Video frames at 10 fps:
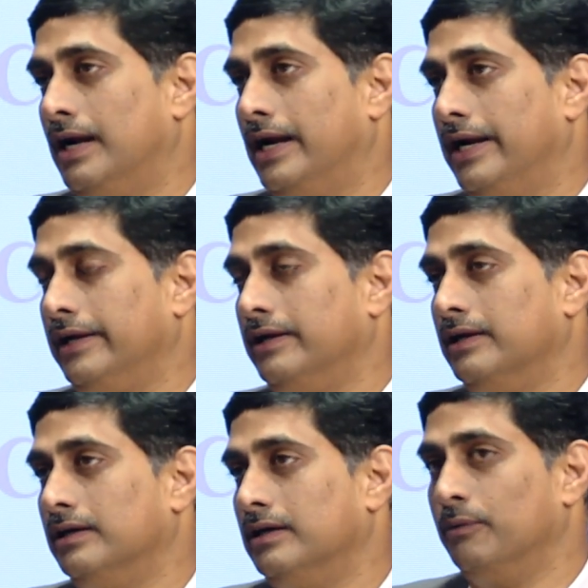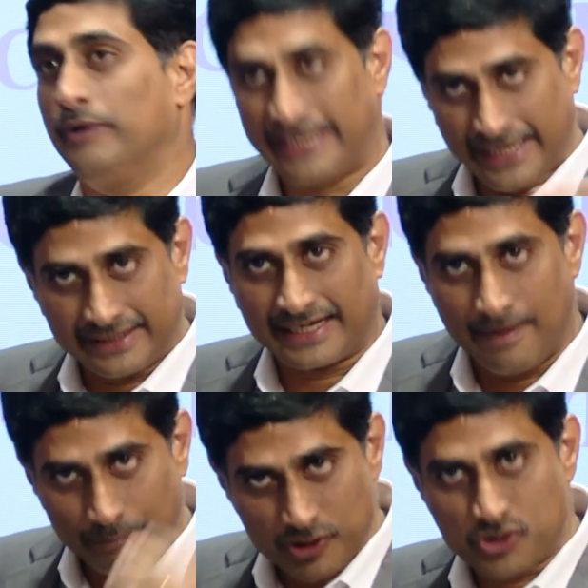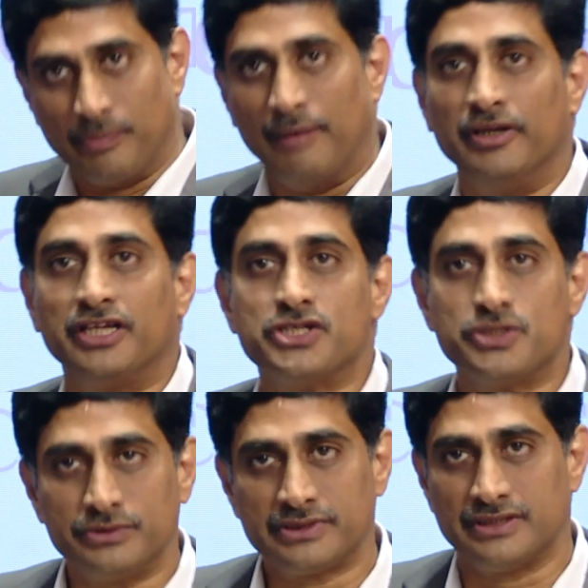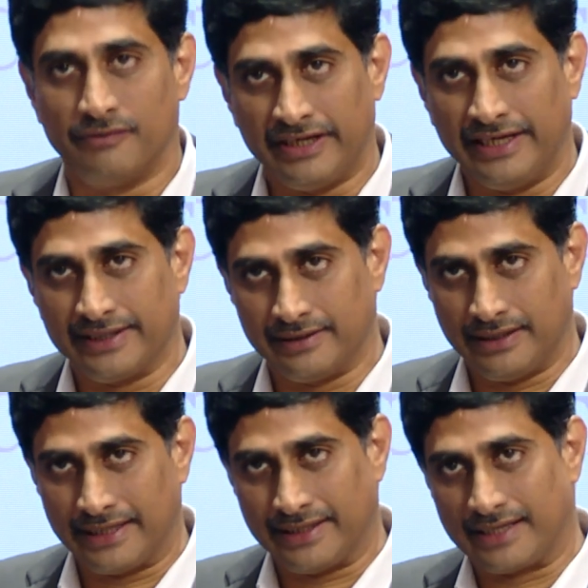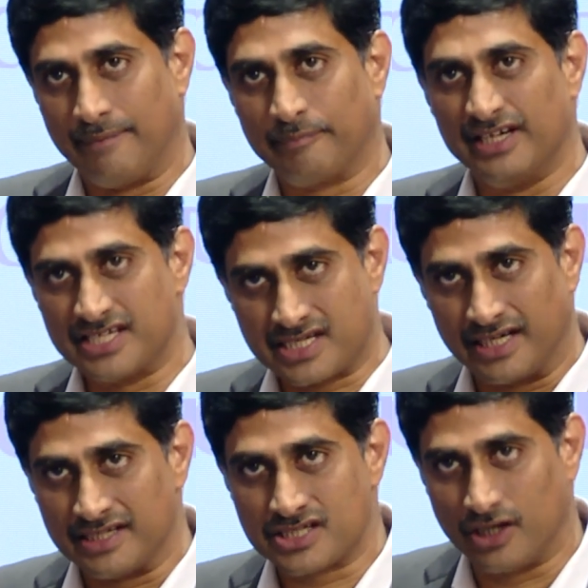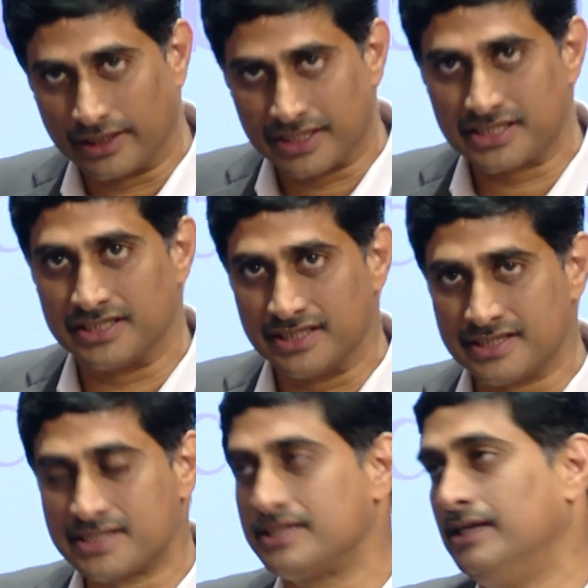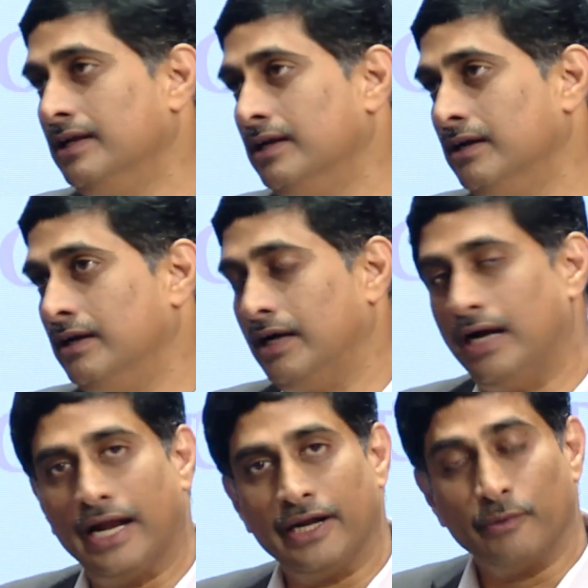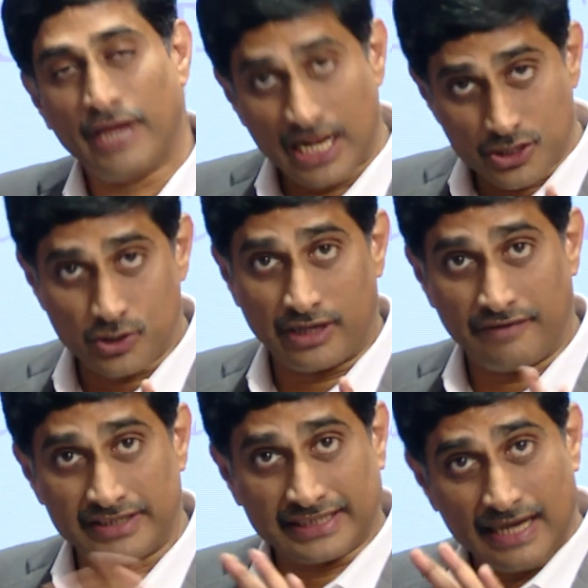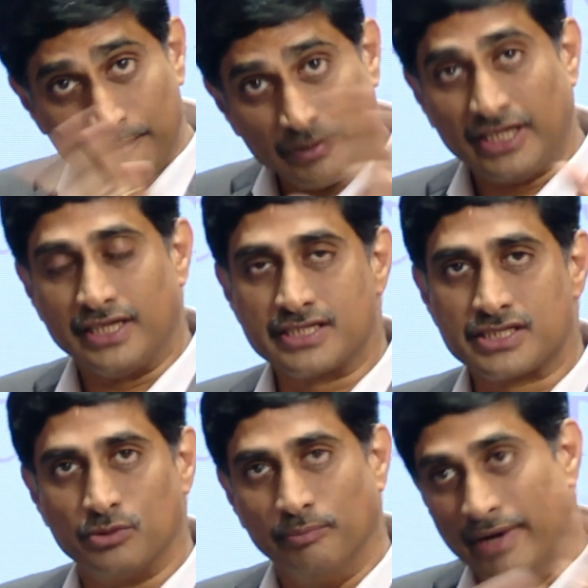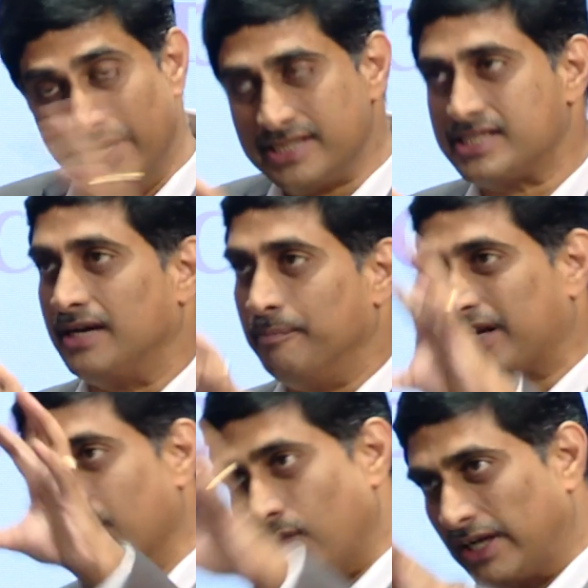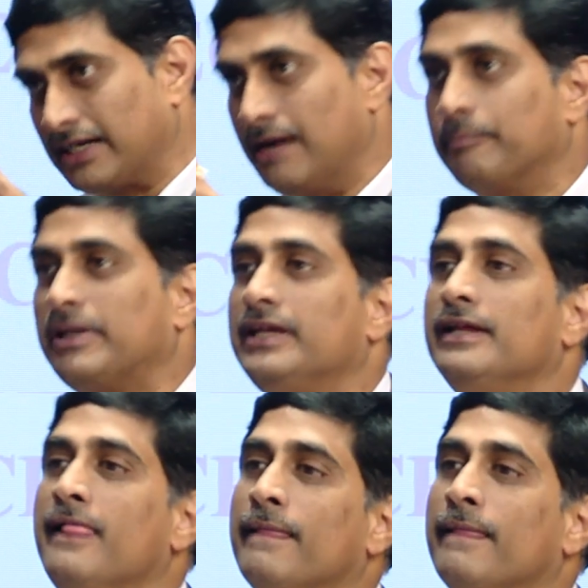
And we take the companies to public issues, so we get the company listed in stock exchanges. And we also advise the companies to merge and become one company.